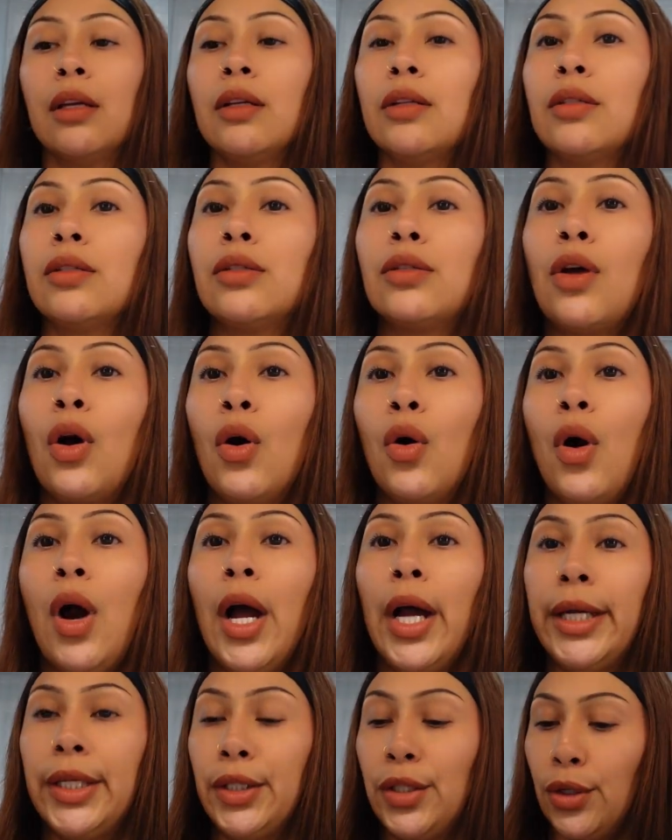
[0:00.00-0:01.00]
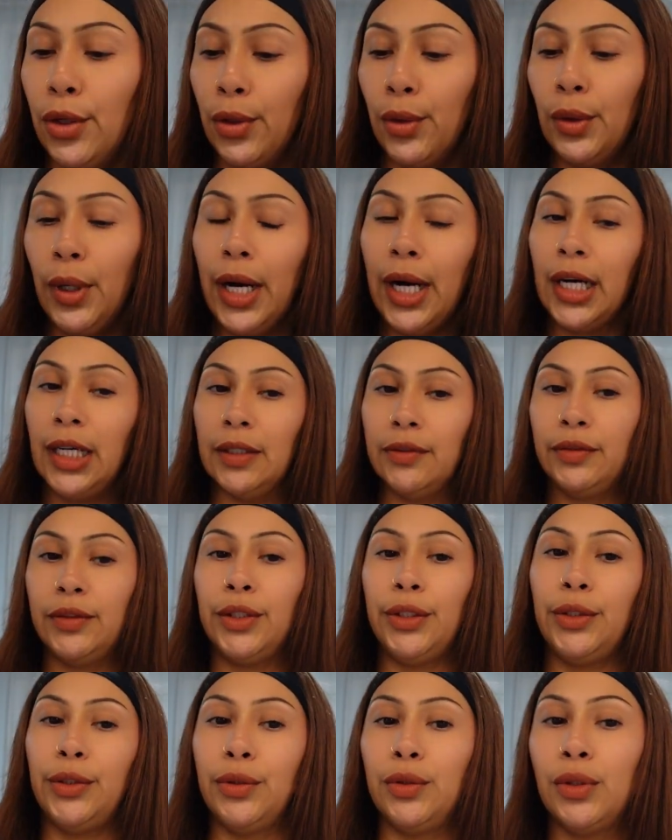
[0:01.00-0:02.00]
So I don't have to
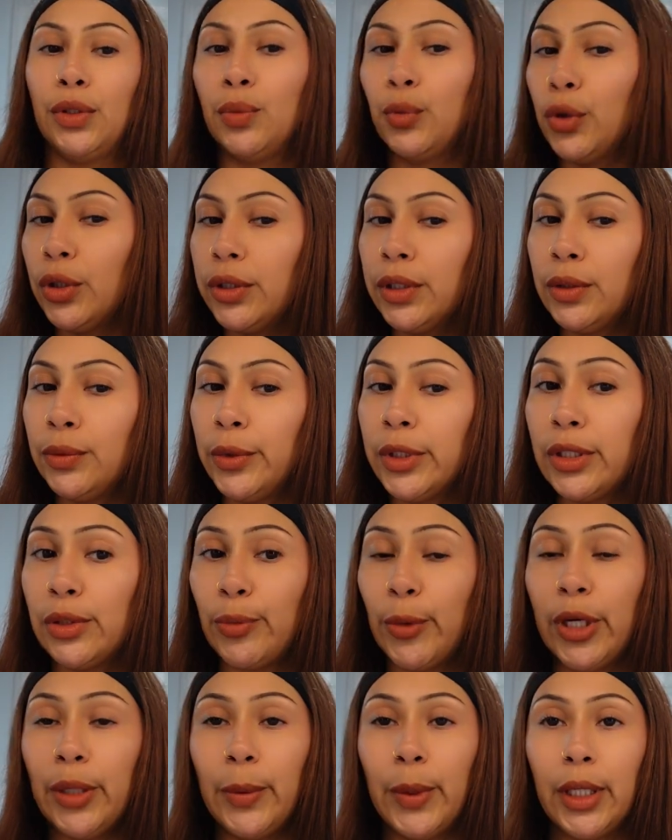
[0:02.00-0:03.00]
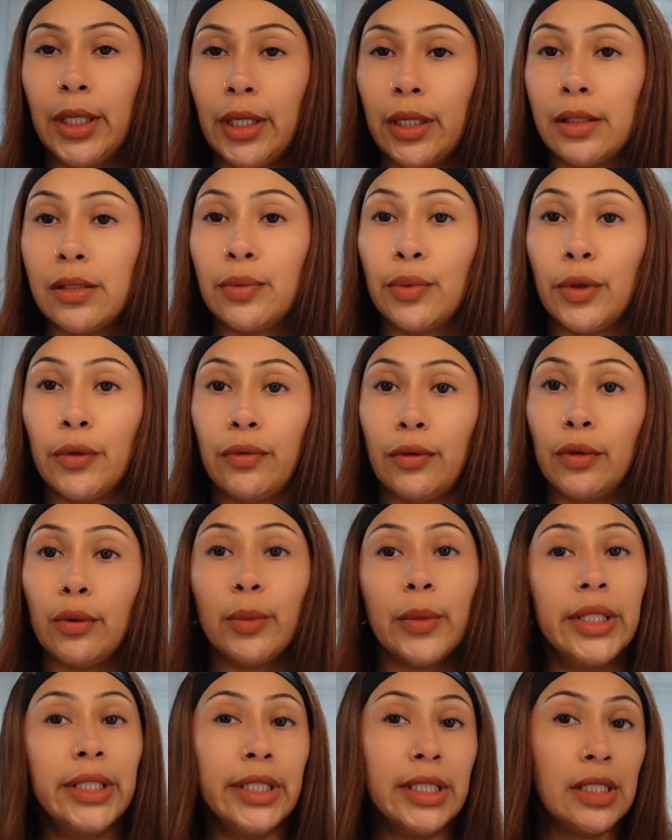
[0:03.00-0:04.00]
use more than one spray because perfume
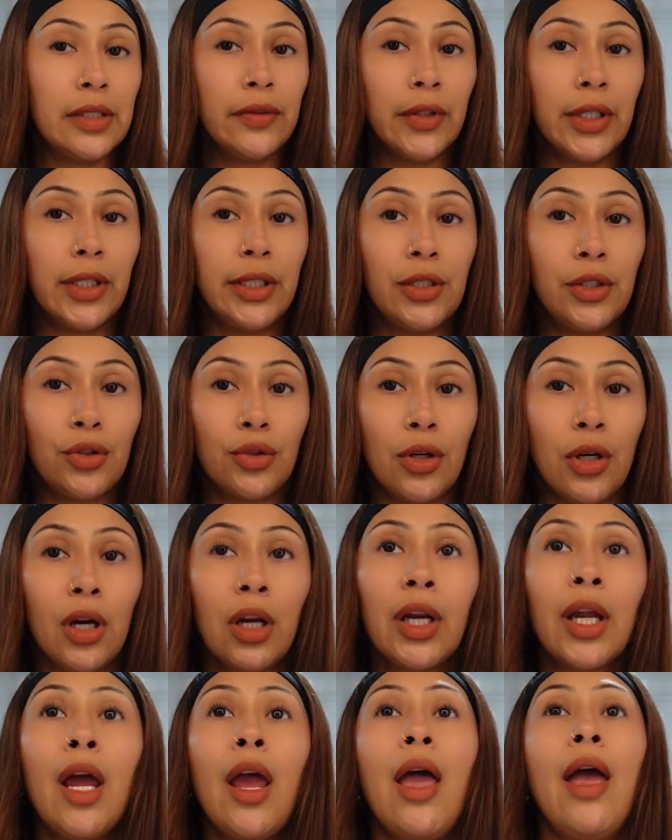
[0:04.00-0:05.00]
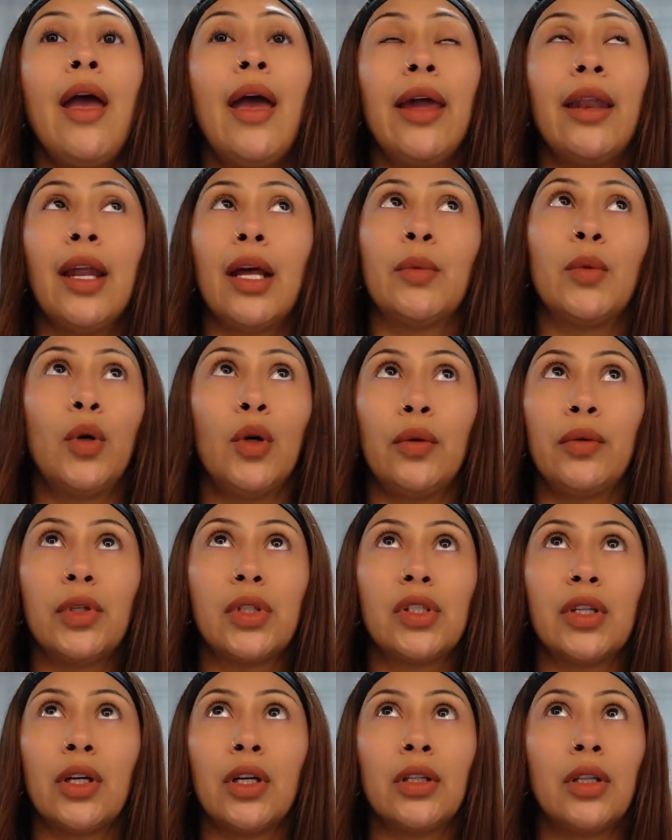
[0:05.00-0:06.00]
is very strong and I'm always
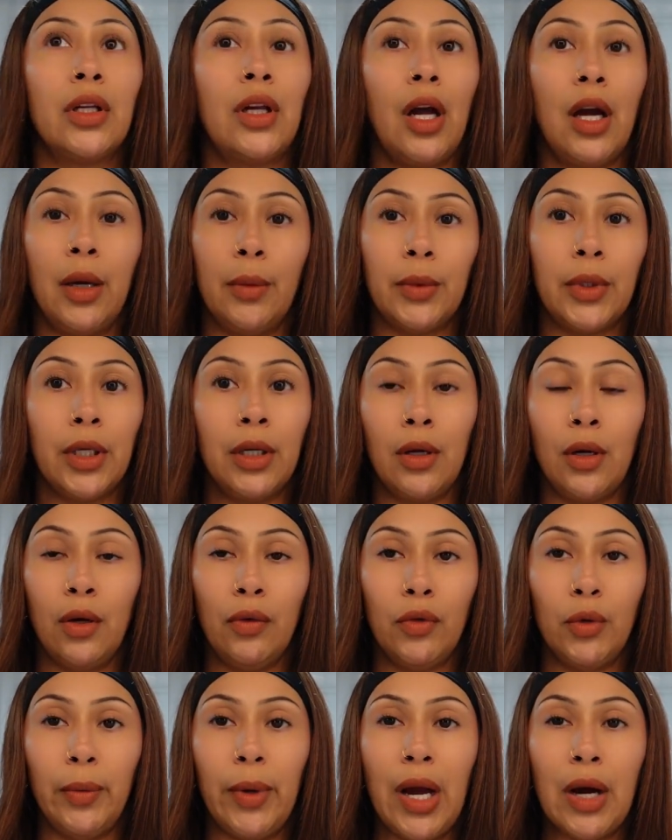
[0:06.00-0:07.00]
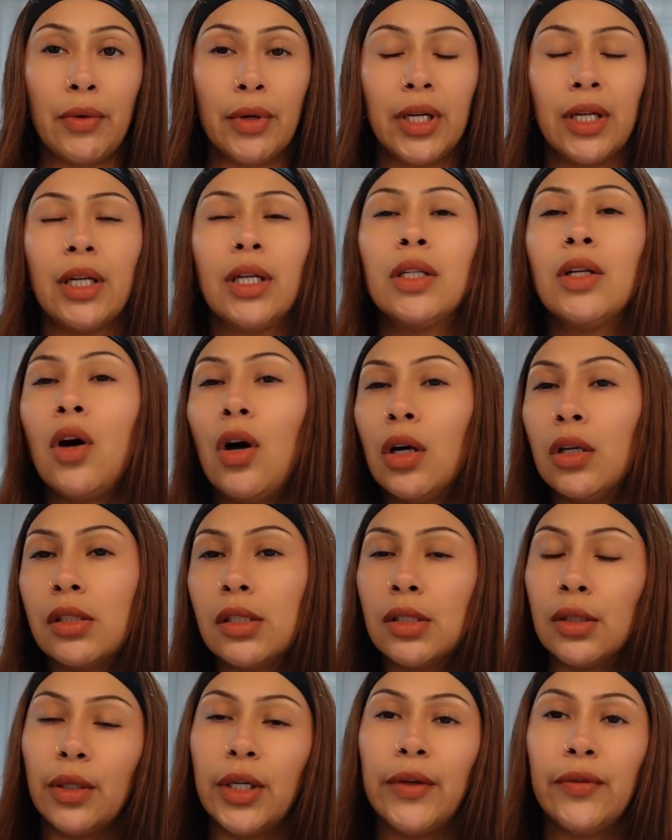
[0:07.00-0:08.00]
scared that I'm going to overpower it. And
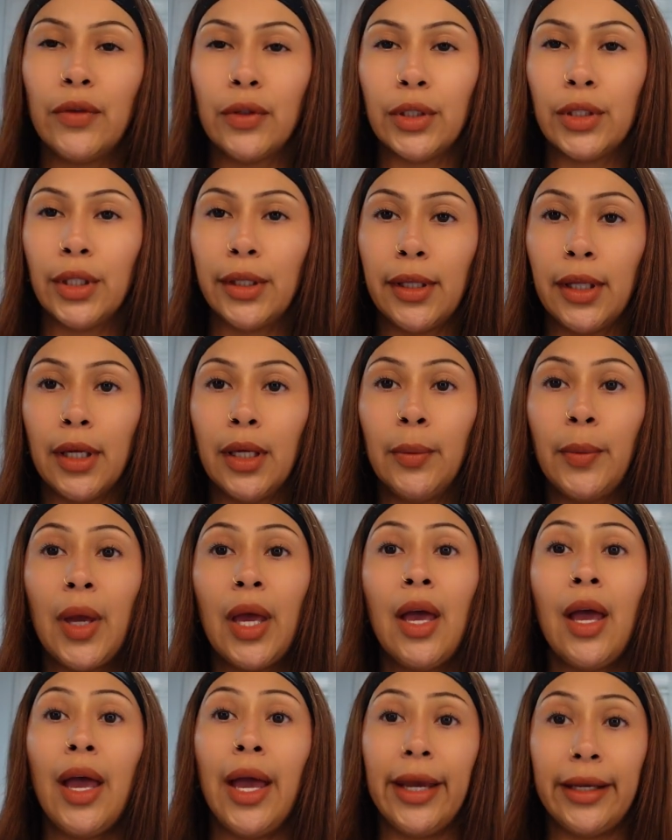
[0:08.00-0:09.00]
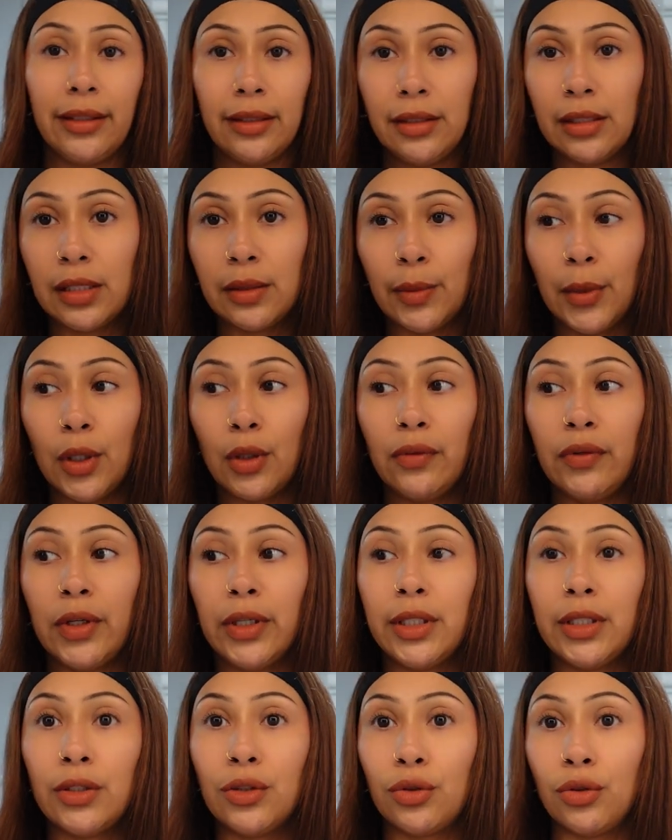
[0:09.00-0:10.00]
also if you're in the club and you smell
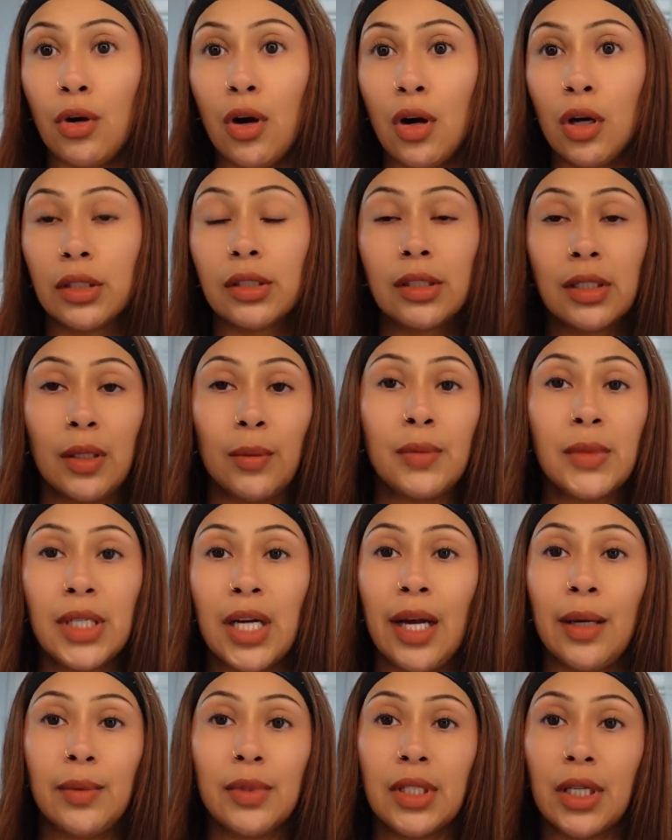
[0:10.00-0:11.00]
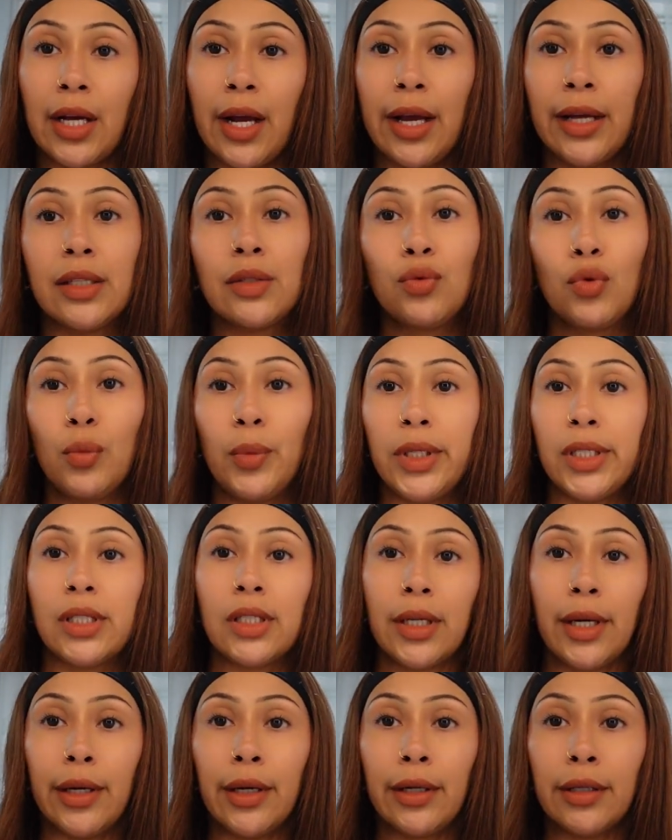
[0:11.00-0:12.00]
very strong, sometimes the guys will be
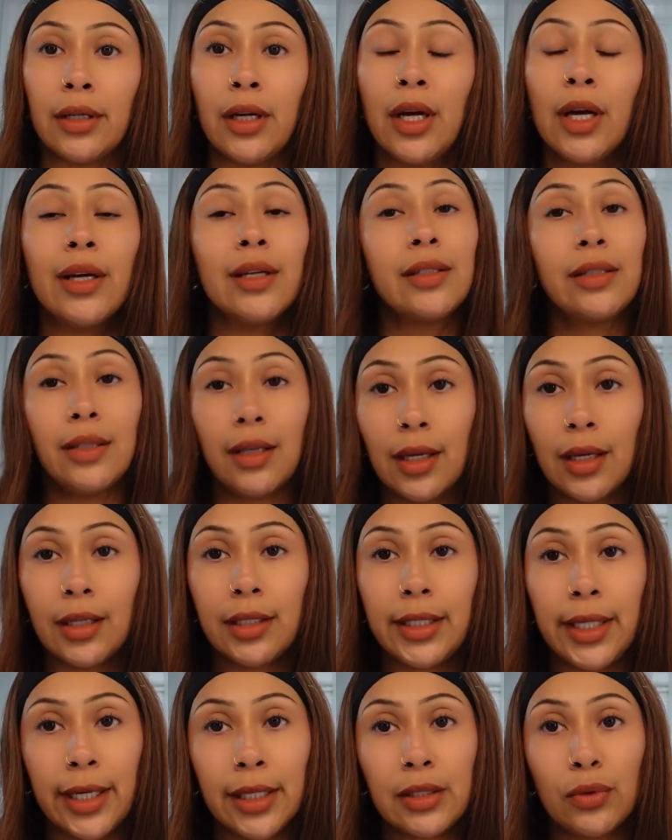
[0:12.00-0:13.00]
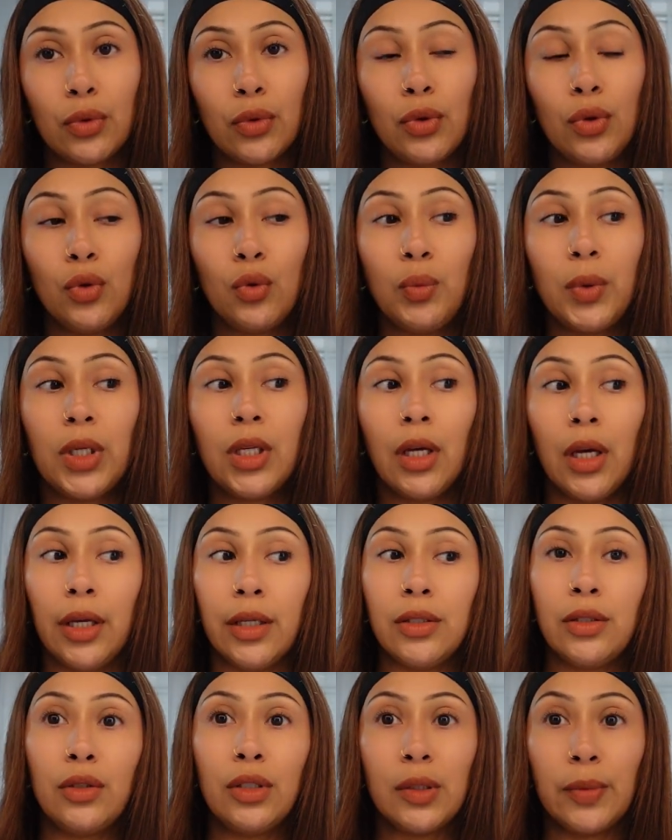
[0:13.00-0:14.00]
scared to get a dance with you
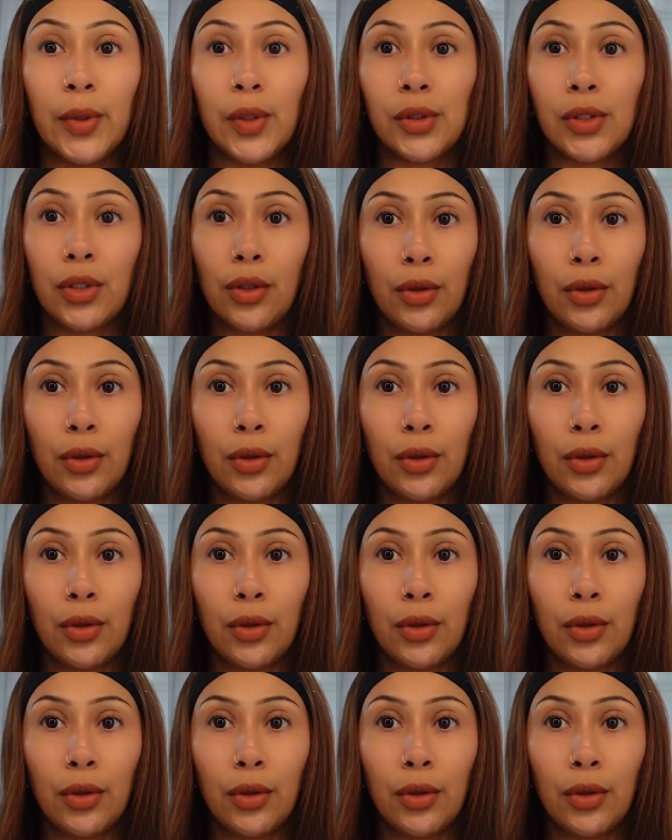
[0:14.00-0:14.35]
because you smell so